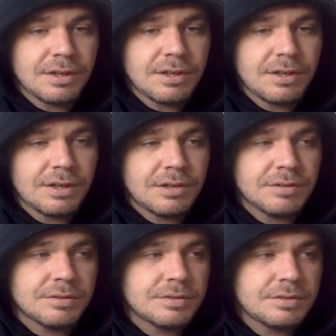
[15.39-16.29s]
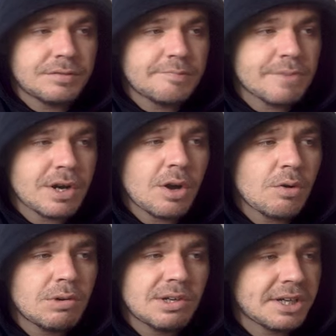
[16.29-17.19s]
in England, my
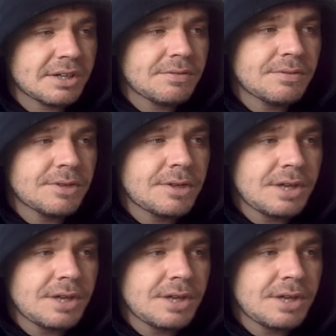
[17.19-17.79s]
whole life,